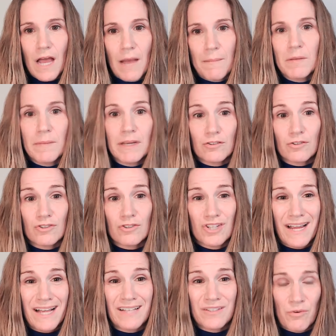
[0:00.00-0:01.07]
I'm going to make sure she
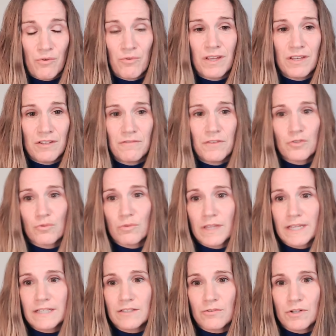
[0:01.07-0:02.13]
has her own individual
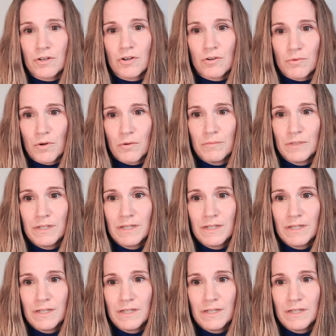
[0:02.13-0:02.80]
laser in her room,